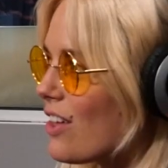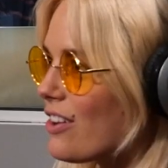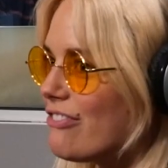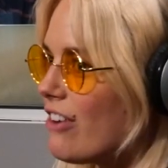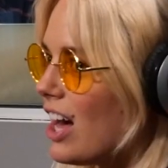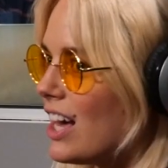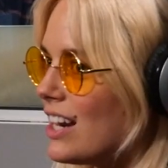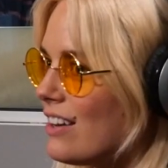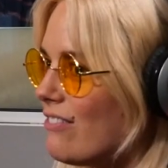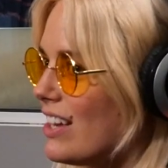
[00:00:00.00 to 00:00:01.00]
other
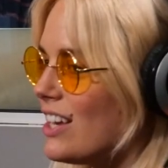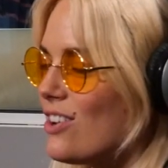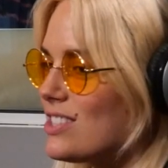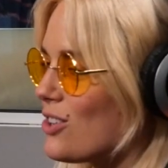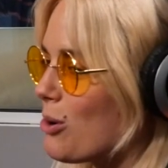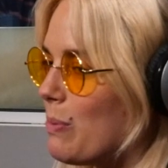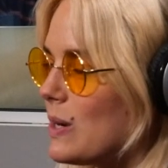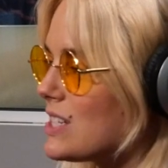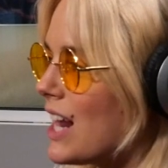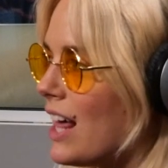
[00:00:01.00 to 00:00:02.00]
fun videos, and her
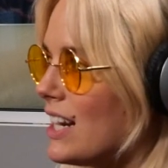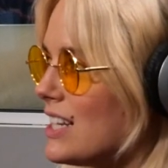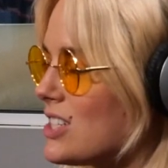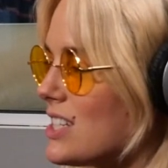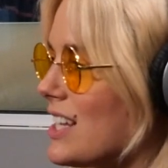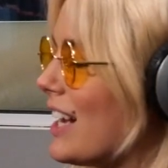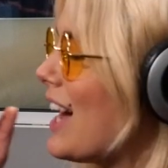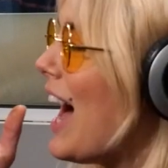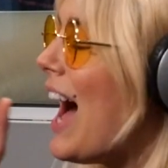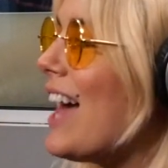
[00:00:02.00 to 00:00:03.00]
personality is just like,
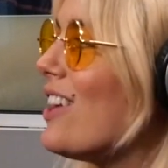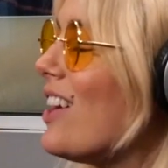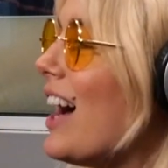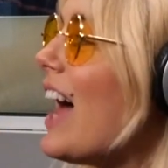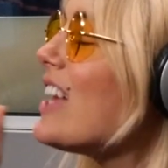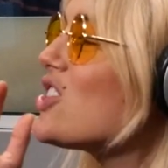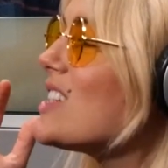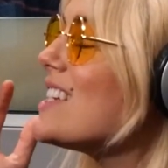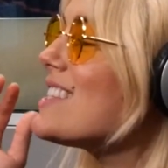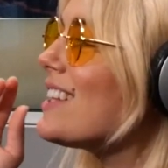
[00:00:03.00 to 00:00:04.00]
yes. I don't,
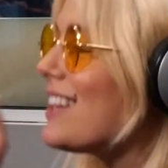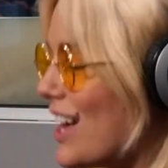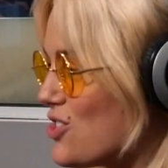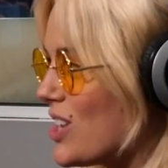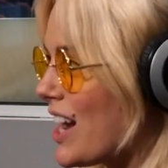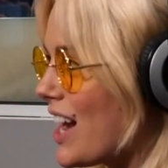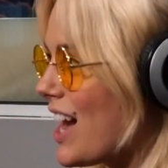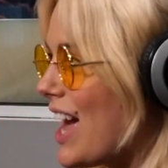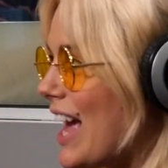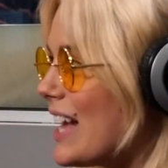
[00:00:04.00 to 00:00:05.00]
she is electric.
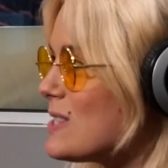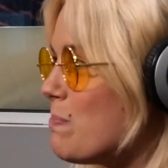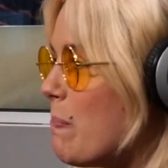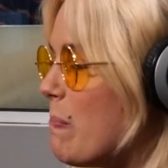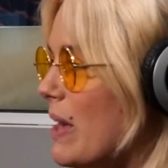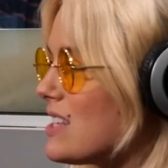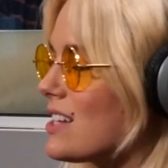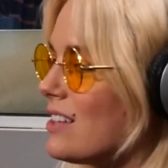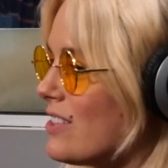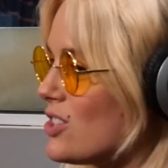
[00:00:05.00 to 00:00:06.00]
It's
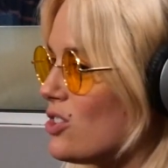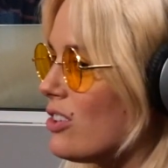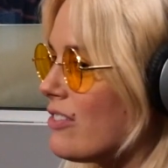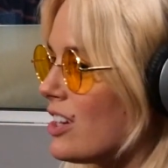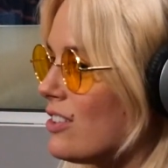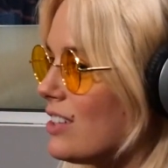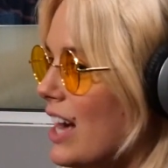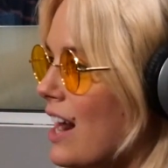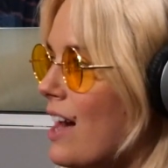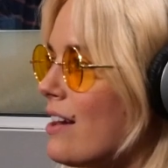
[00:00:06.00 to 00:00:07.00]
basically the two of you.
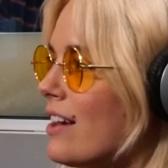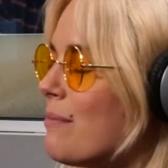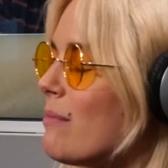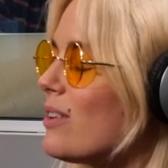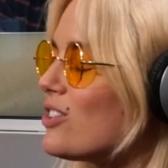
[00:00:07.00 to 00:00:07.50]
And I am